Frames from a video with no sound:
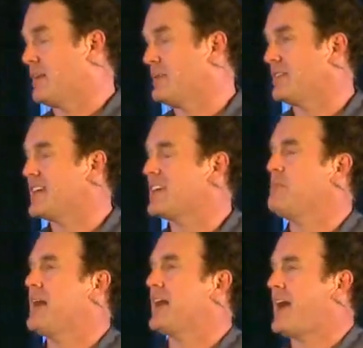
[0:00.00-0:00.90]
I mean, think
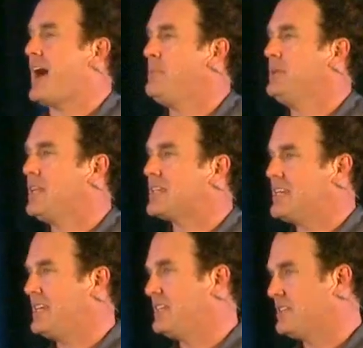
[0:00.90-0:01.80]
about how many
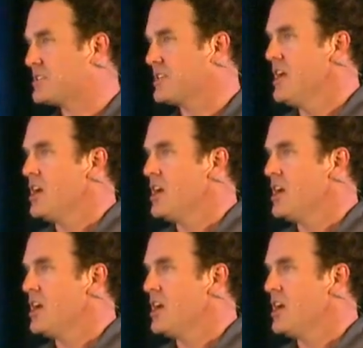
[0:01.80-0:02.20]
kids